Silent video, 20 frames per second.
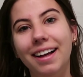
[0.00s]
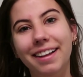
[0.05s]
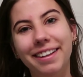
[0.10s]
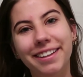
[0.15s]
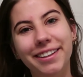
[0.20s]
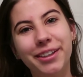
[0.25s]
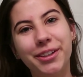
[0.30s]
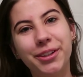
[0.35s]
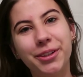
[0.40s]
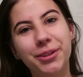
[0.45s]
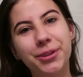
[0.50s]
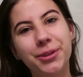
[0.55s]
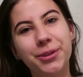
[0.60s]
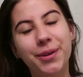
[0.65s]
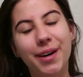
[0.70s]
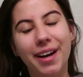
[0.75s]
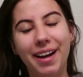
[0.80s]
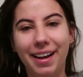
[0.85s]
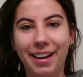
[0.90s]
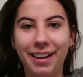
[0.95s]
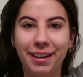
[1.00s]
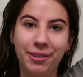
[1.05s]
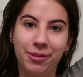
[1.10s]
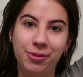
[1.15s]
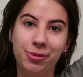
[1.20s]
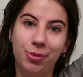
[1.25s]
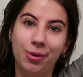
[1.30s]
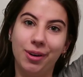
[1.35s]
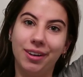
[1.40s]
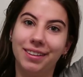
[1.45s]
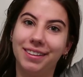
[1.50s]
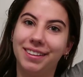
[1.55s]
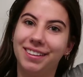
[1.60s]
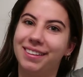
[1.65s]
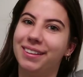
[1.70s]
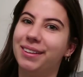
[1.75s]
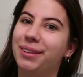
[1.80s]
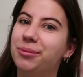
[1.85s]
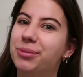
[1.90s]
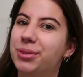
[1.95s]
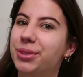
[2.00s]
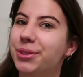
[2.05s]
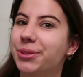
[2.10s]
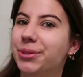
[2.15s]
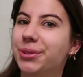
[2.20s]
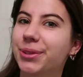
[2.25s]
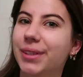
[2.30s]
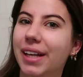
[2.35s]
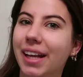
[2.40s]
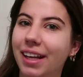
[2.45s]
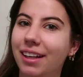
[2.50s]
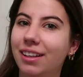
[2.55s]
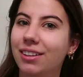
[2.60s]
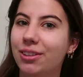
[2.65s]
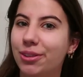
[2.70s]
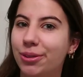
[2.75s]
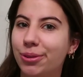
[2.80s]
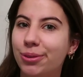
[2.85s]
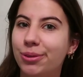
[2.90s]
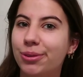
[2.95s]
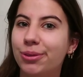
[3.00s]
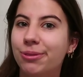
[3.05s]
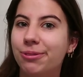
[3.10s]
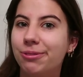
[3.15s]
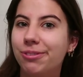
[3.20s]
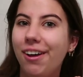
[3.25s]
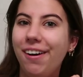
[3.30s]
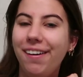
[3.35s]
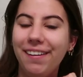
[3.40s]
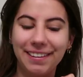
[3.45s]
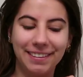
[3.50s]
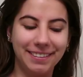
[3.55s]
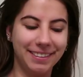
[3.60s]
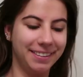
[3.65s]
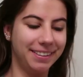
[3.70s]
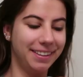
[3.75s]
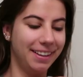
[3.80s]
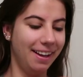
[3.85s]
Hello and welcome to a new vlog.